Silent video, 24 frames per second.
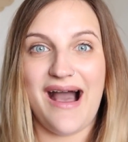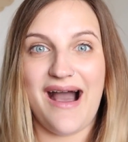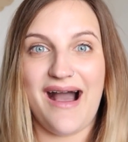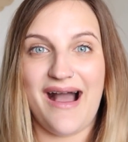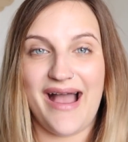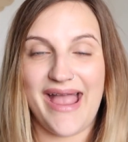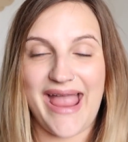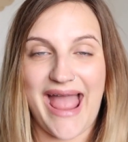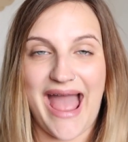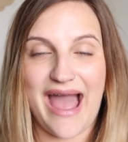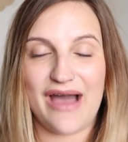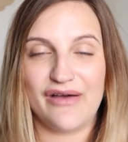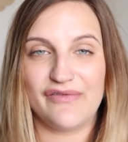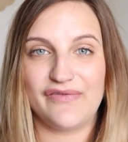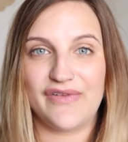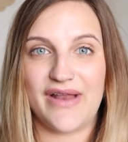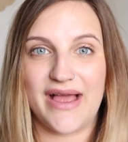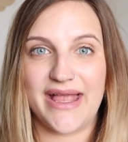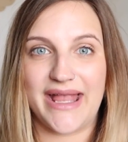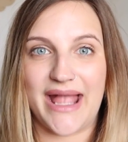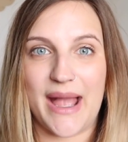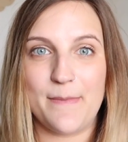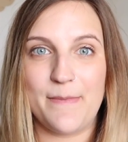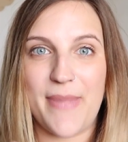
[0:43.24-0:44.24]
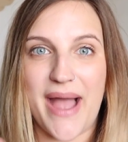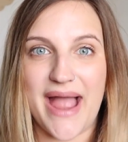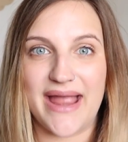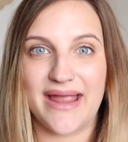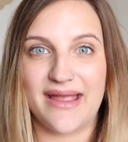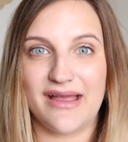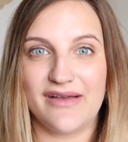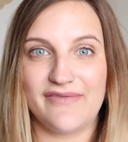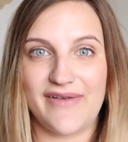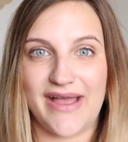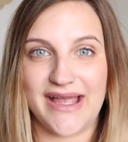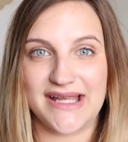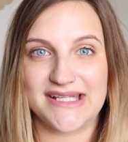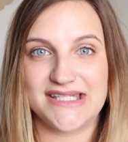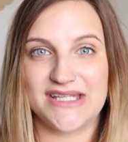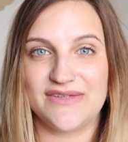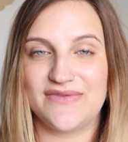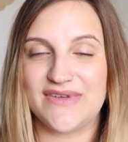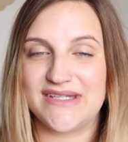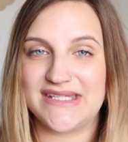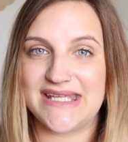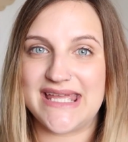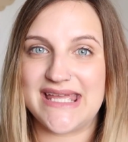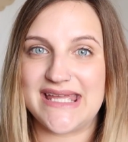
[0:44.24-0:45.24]
I have like a bank of
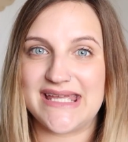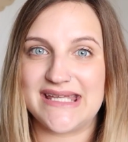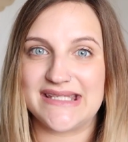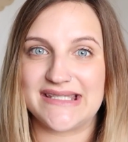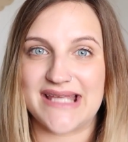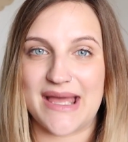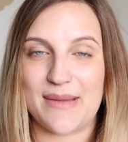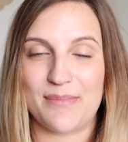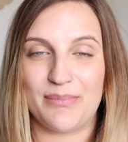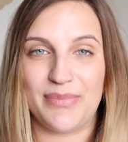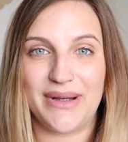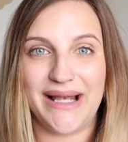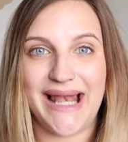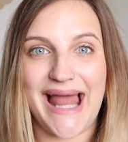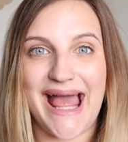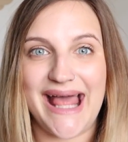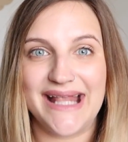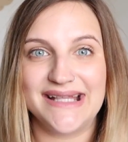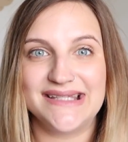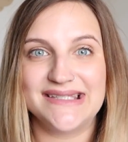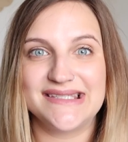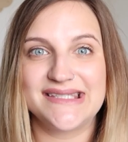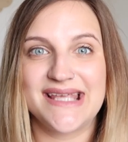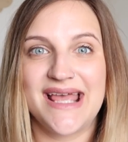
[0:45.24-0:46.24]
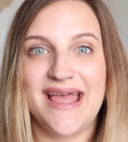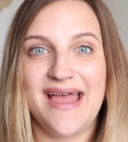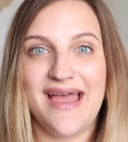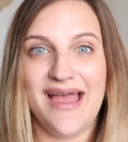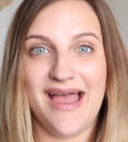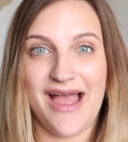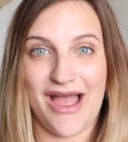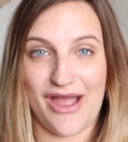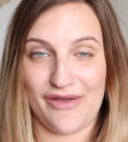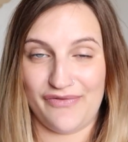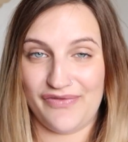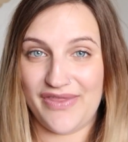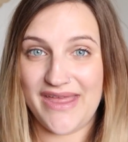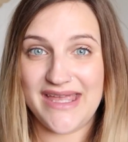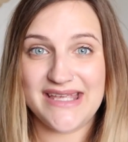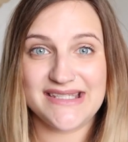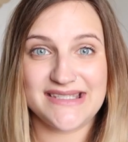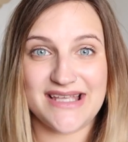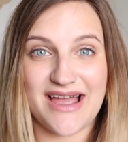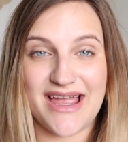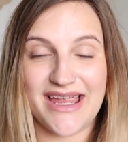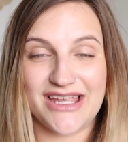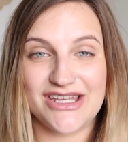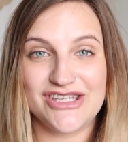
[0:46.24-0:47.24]
activities and plans of
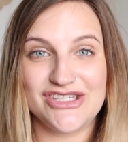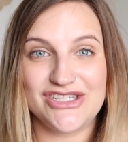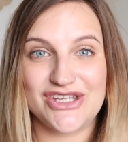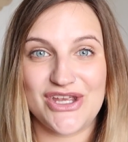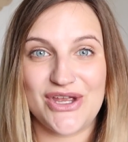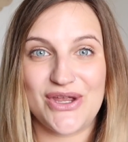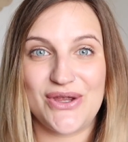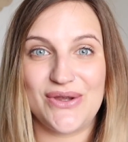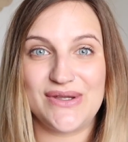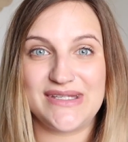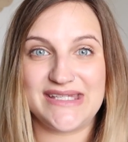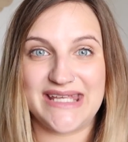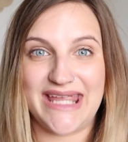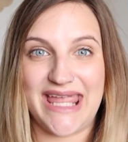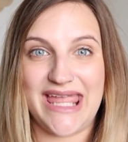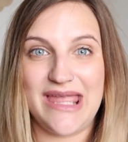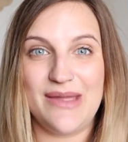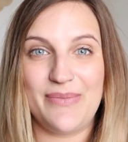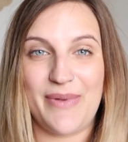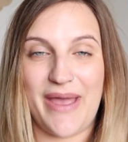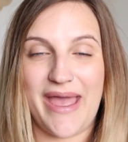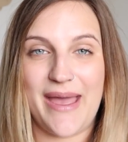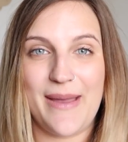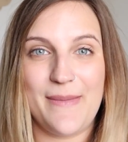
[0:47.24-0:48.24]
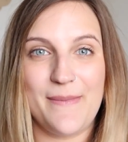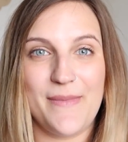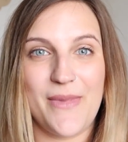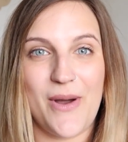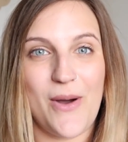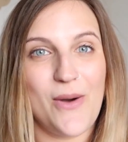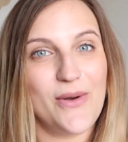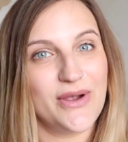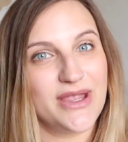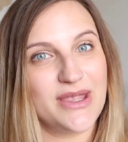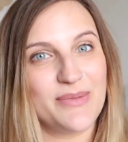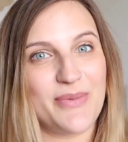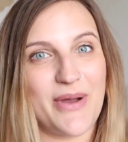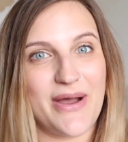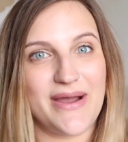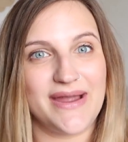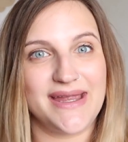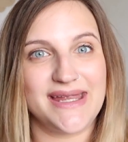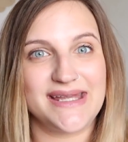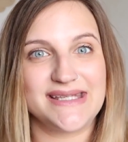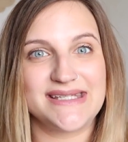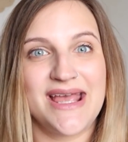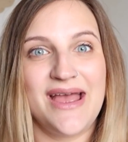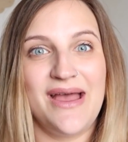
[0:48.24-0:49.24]
things that I can do to keep him
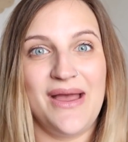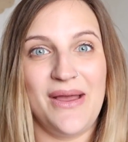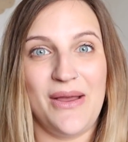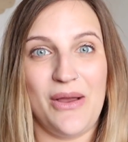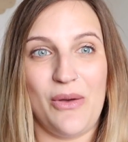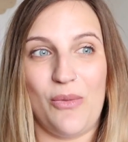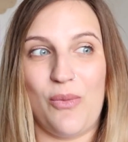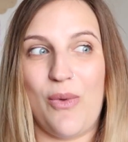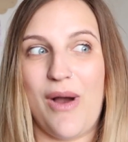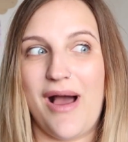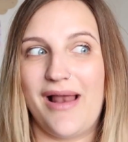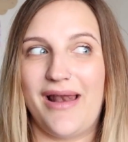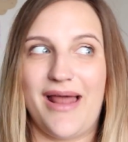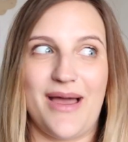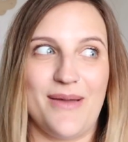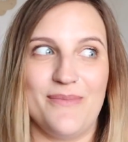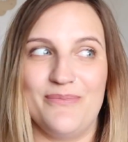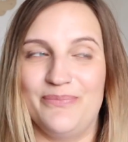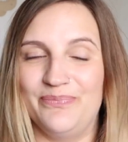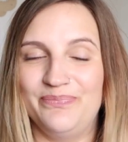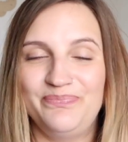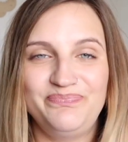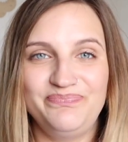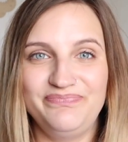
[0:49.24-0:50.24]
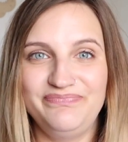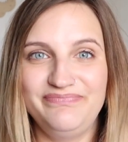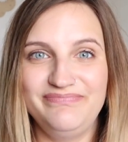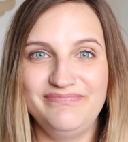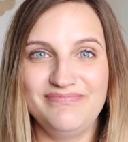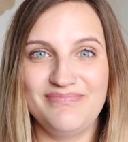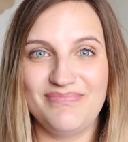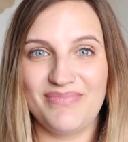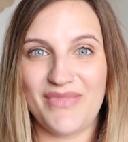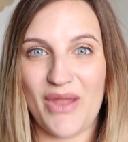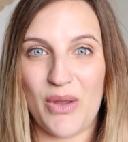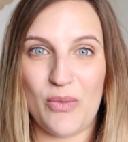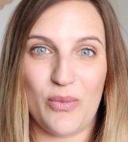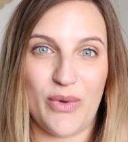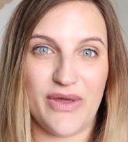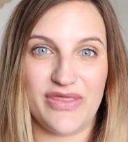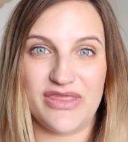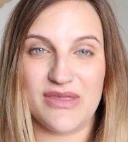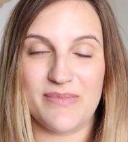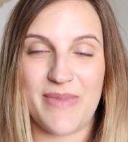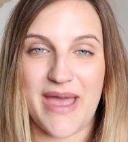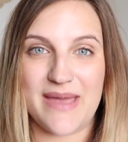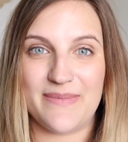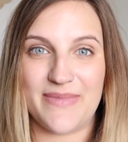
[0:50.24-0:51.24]
occupied while I'm with
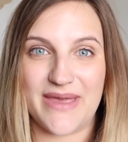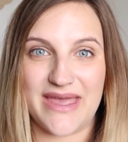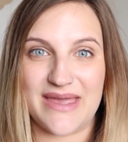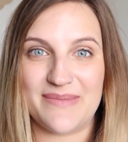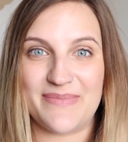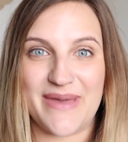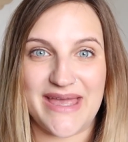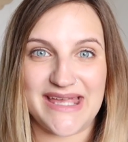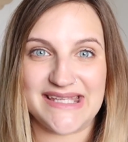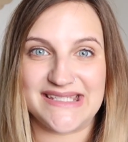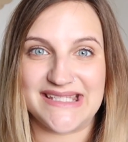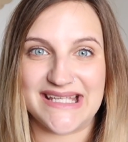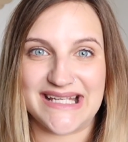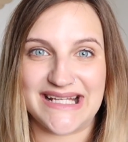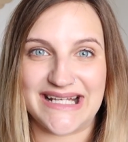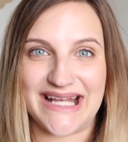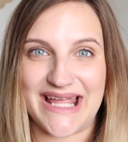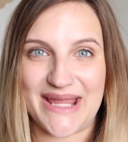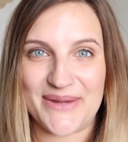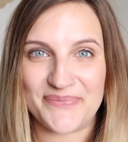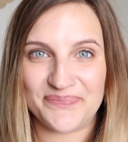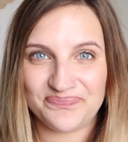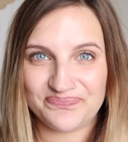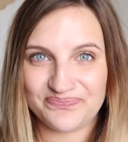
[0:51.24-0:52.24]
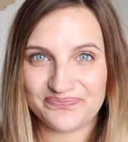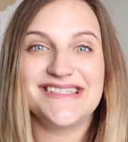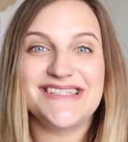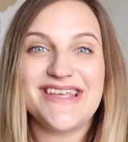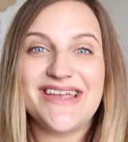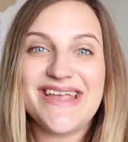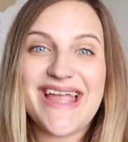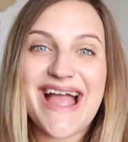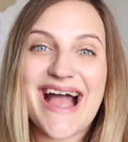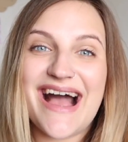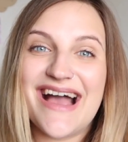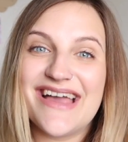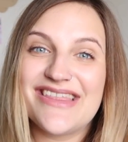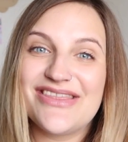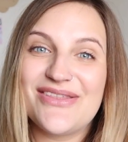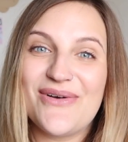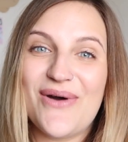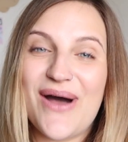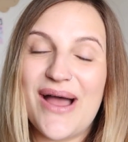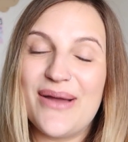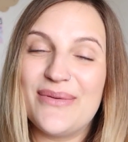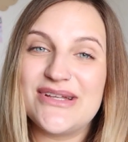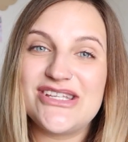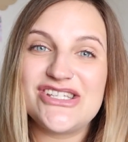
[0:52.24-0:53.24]
the baby, basically. So yeah, I
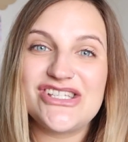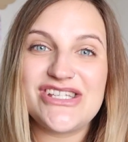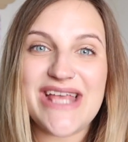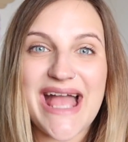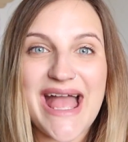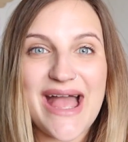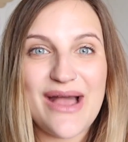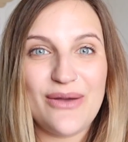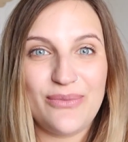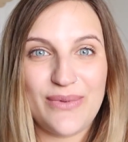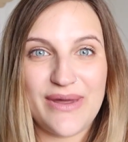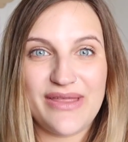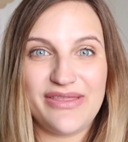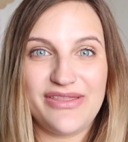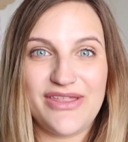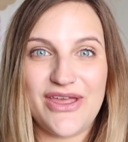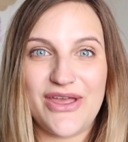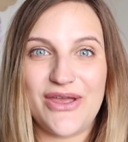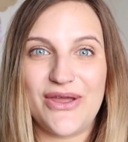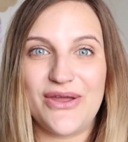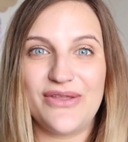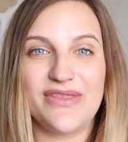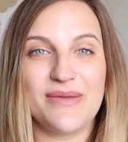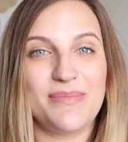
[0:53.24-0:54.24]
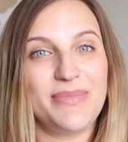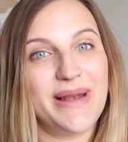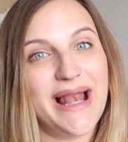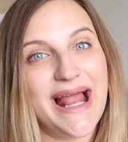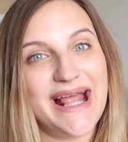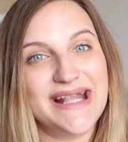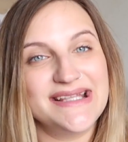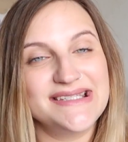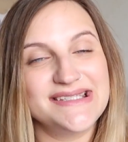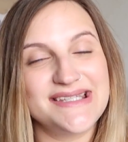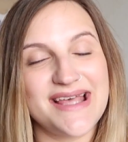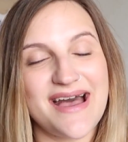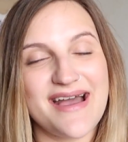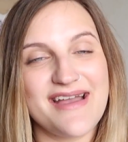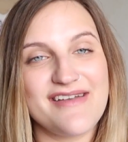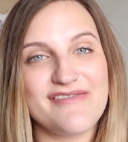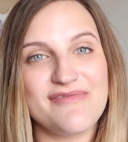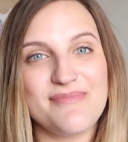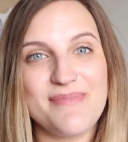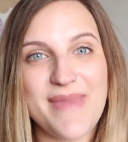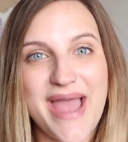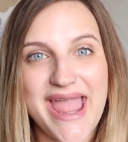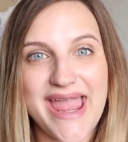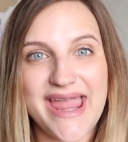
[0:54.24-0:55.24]
thought I would share with you the plans that
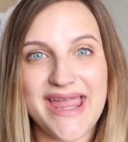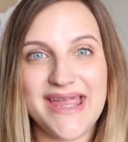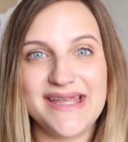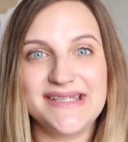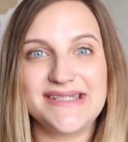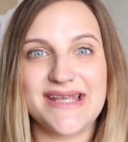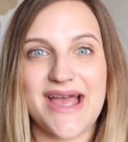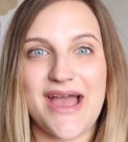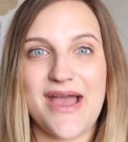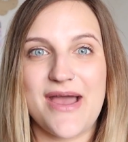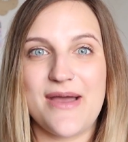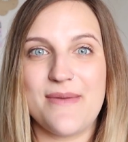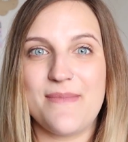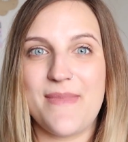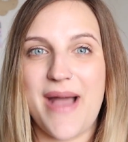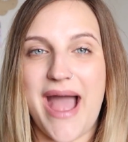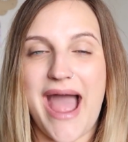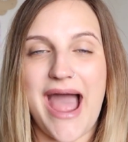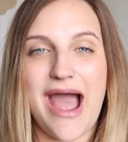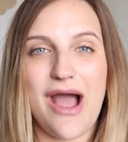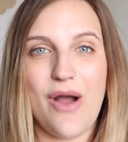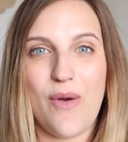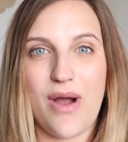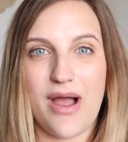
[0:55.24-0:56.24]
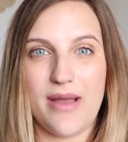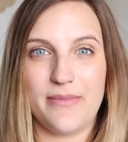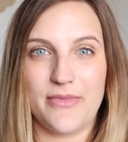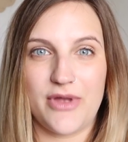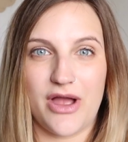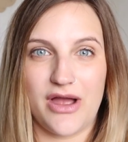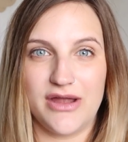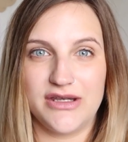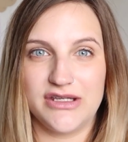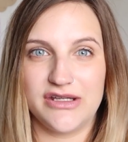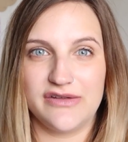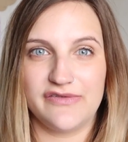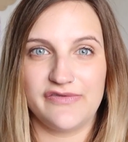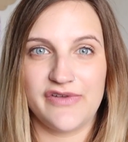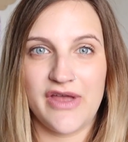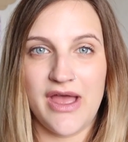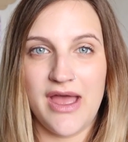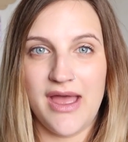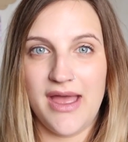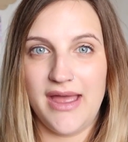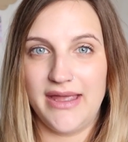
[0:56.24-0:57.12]
I've made, how I'm kind of